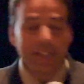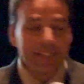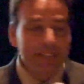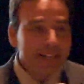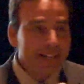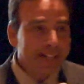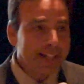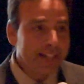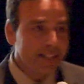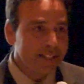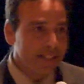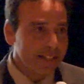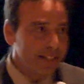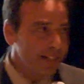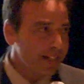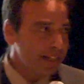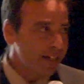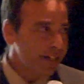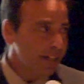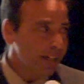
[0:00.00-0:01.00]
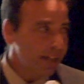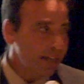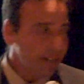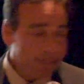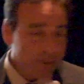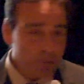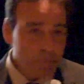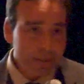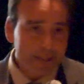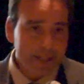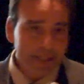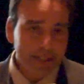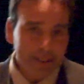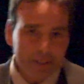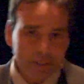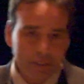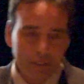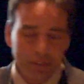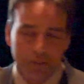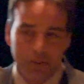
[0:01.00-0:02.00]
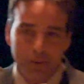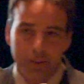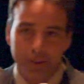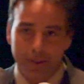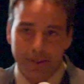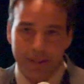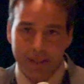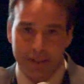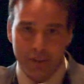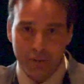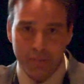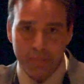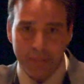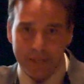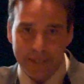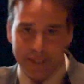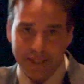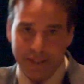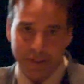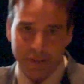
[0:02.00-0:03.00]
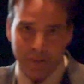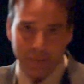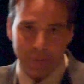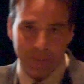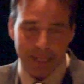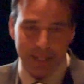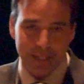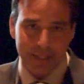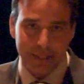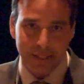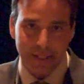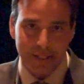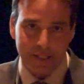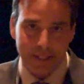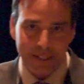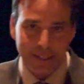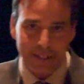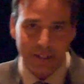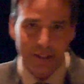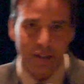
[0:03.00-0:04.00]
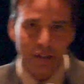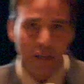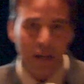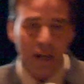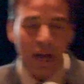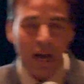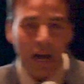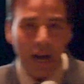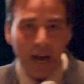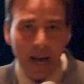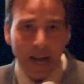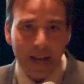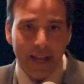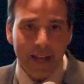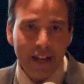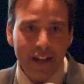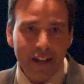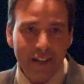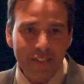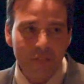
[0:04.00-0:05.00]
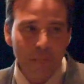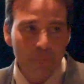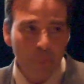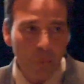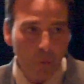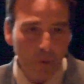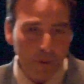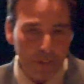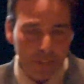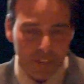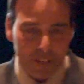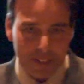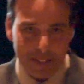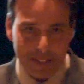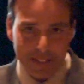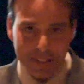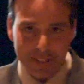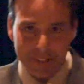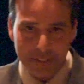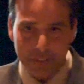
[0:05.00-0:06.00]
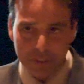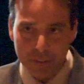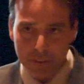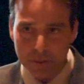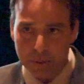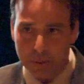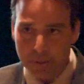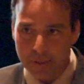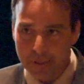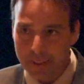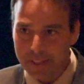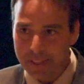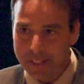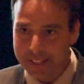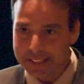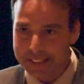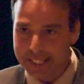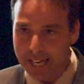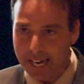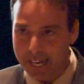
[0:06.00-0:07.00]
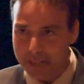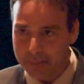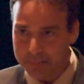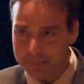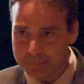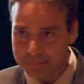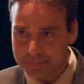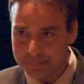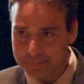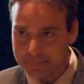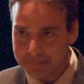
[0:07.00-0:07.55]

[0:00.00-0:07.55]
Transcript: The next thing then, as we start to do this, you might start recognizing I have more things to do than time.